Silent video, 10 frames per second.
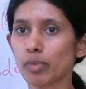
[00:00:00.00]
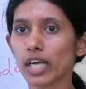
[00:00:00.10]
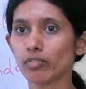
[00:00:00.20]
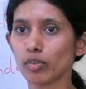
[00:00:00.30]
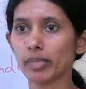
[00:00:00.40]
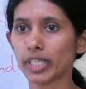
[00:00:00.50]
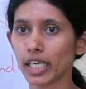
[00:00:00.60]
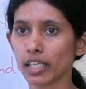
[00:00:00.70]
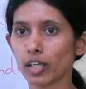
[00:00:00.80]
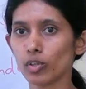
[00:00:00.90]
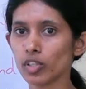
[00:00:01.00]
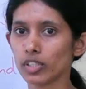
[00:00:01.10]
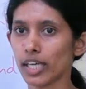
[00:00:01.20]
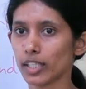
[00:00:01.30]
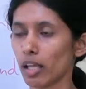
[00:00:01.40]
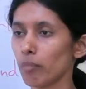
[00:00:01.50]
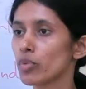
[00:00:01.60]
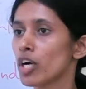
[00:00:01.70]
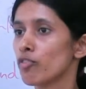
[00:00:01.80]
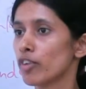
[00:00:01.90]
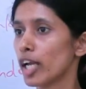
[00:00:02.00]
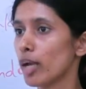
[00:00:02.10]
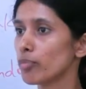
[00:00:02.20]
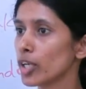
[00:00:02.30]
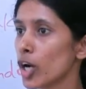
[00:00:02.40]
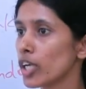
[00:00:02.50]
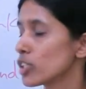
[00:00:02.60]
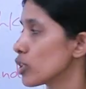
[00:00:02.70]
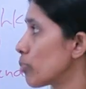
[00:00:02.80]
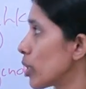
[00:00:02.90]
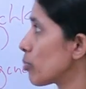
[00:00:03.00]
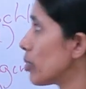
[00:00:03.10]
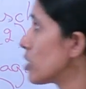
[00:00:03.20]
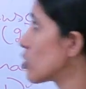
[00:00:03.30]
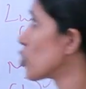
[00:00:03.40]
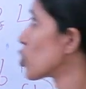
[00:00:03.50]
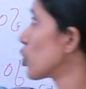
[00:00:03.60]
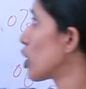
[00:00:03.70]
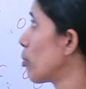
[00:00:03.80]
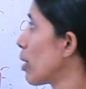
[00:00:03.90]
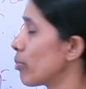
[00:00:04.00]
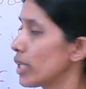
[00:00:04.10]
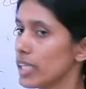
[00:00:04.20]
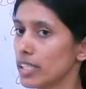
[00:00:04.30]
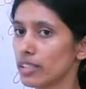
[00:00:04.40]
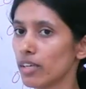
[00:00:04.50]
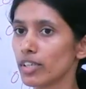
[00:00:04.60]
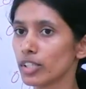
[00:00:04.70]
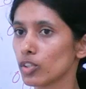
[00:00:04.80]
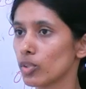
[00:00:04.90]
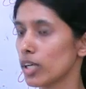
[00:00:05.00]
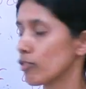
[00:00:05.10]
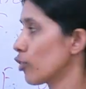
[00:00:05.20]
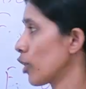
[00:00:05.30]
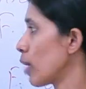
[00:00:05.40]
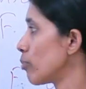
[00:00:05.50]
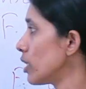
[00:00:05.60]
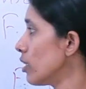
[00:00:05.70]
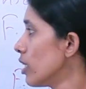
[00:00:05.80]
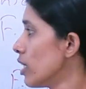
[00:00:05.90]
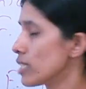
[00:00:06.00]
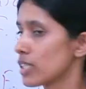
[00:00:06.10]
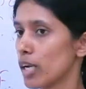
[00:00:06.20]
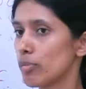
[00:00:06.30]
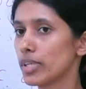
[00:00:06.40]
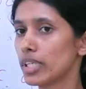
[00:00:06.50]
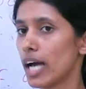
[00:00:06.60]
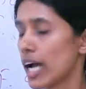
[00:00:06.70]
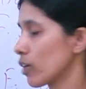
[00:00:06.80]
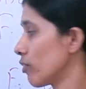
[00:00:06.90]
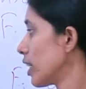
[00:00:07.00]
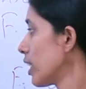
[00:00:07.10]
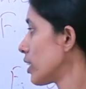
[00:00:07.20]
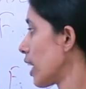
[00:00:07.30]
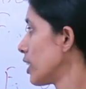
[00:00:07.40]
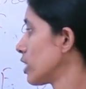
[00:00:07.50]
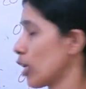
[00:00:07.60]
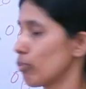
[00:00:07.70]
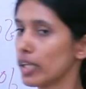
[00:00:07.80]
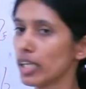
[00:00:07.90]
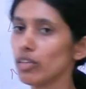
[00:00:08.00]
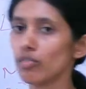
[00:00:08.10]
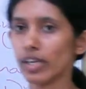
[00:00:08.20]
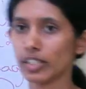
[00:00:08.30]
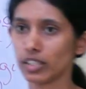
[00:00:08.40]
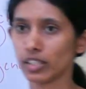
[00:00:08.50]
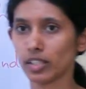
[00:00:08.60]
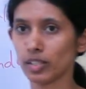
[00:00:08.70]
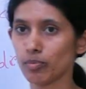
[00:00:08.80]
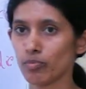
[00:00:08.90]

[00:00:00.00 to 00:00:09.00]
part will be taken on that time. For embryology purpose, you should remember intraventricular foramen, cerebral aqueduct and terminal ventricle.